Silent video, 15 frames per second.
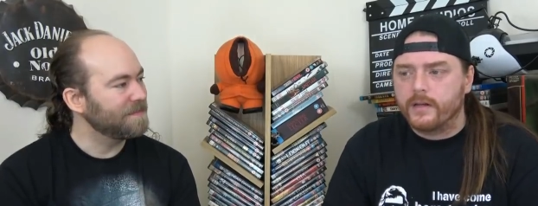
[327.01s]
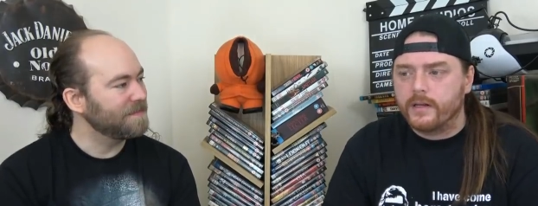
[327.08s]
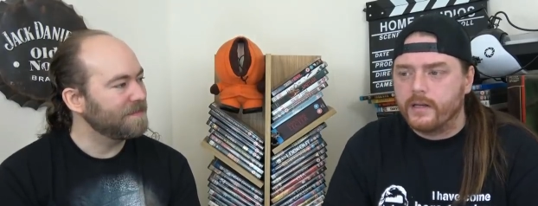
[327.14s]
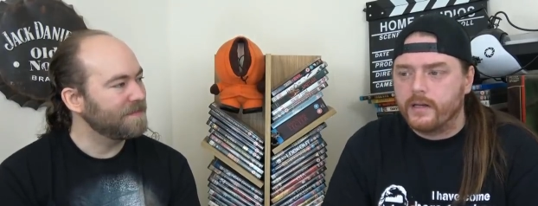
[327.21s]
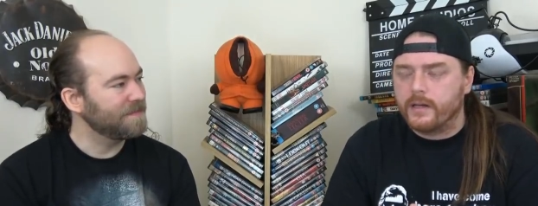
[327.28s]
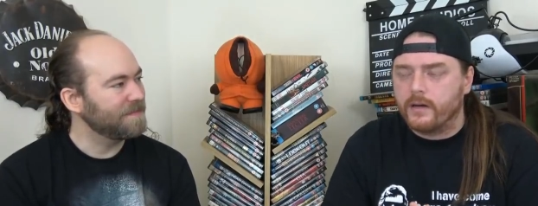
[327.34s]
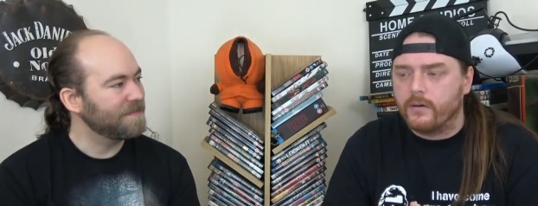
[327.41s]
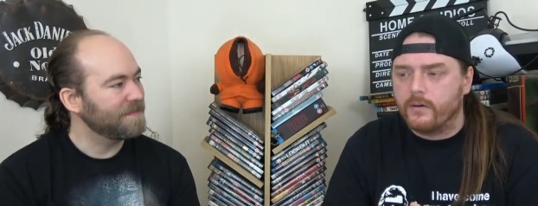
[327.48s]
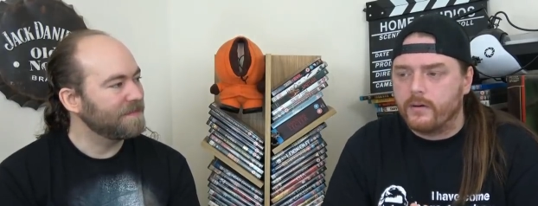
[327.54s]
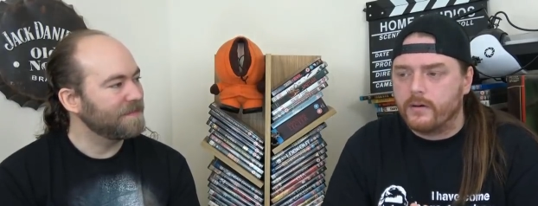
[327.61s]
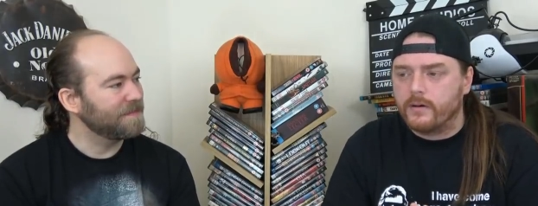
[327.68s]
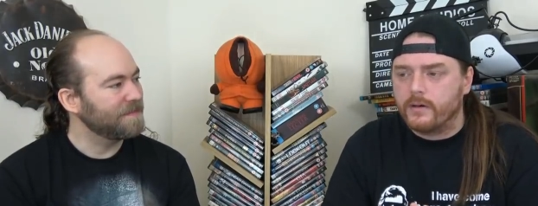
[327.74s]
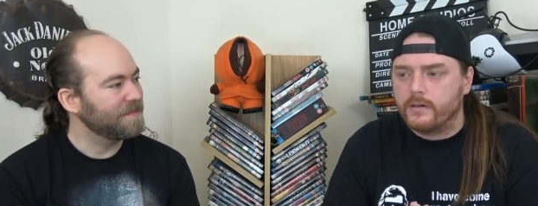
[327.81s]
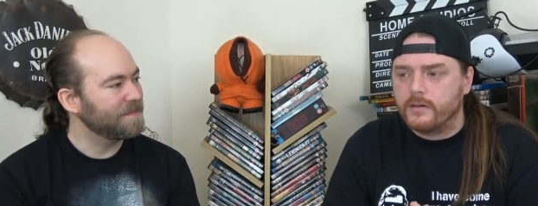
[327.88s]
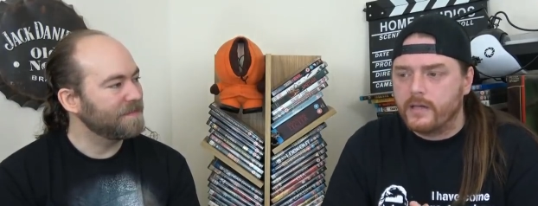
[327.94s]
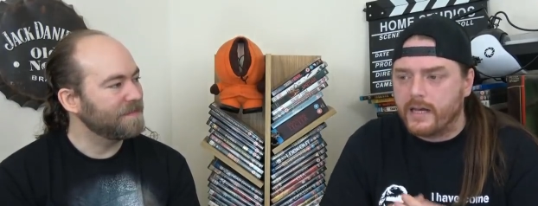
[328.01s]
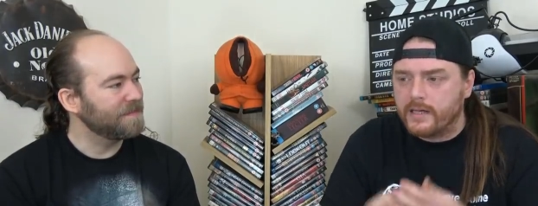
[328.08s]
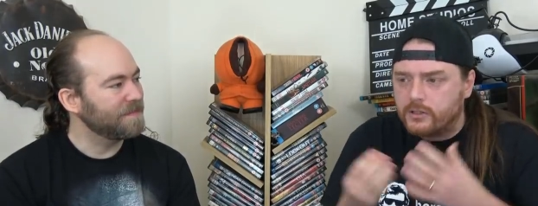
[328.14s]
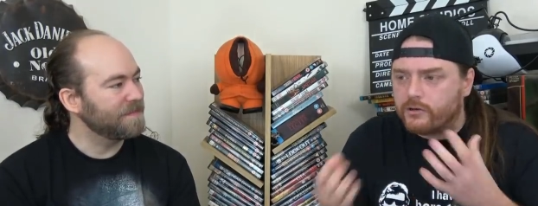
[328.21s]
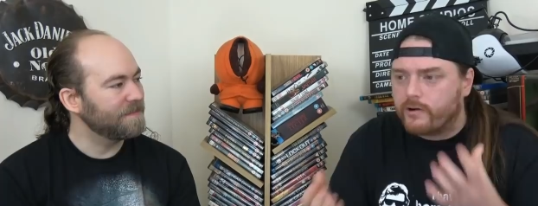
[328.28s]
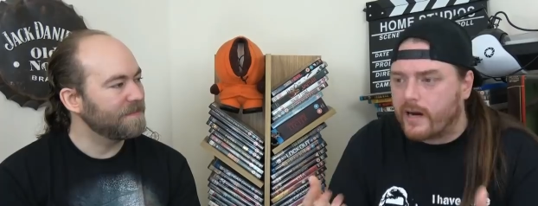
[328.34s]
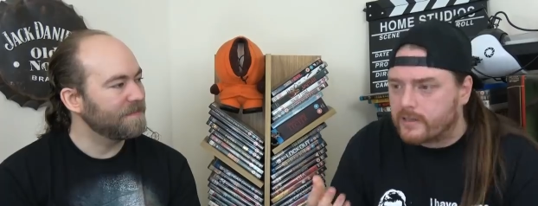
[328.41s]
Speaker 1: you know,
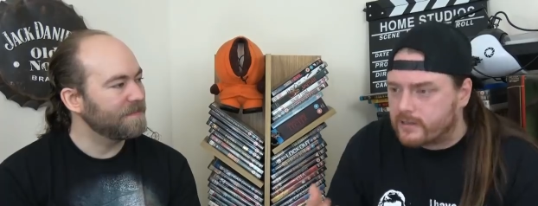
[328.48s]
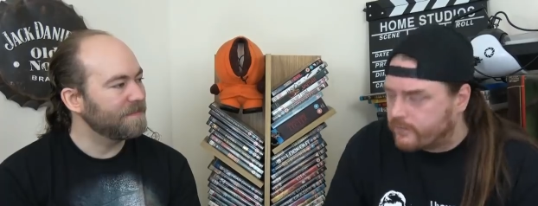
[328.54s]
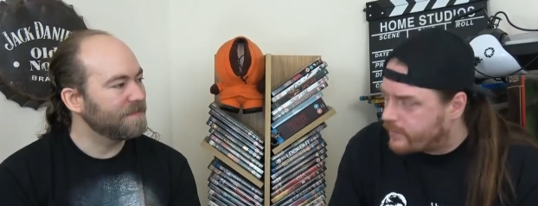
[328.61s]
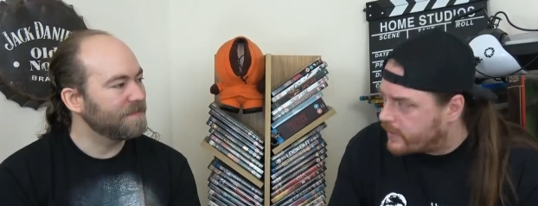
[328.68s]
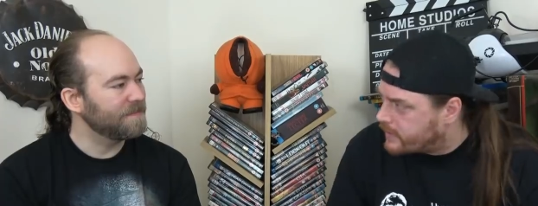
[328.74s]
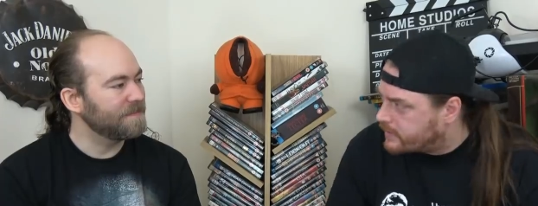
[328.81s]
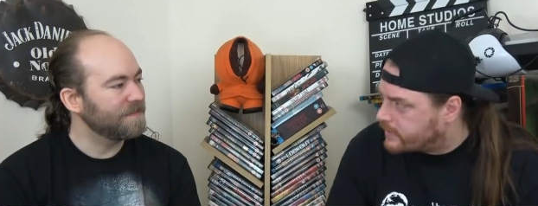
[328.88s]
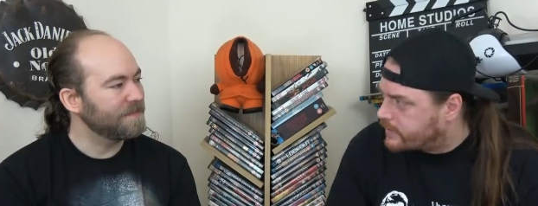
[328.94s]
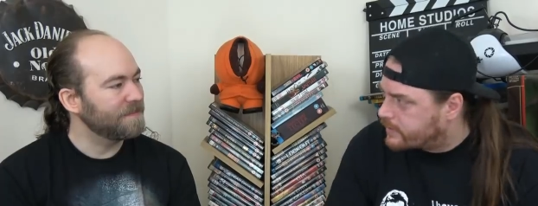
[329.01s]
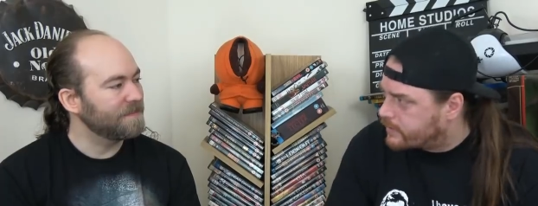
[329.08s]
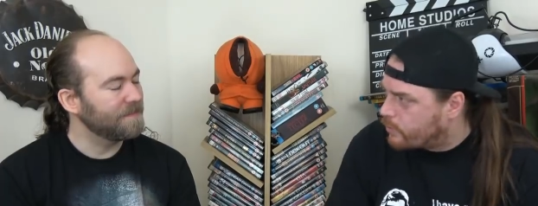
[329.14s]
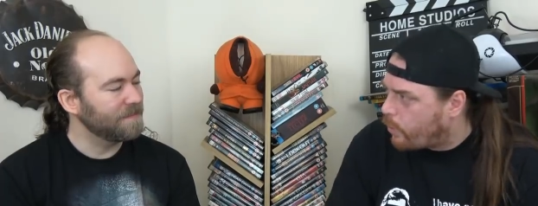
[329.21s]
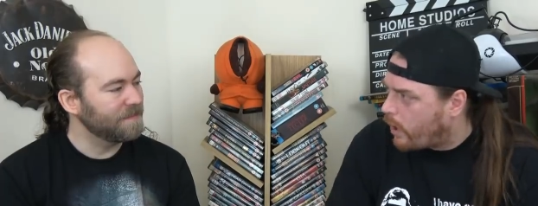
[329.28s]
nature activists?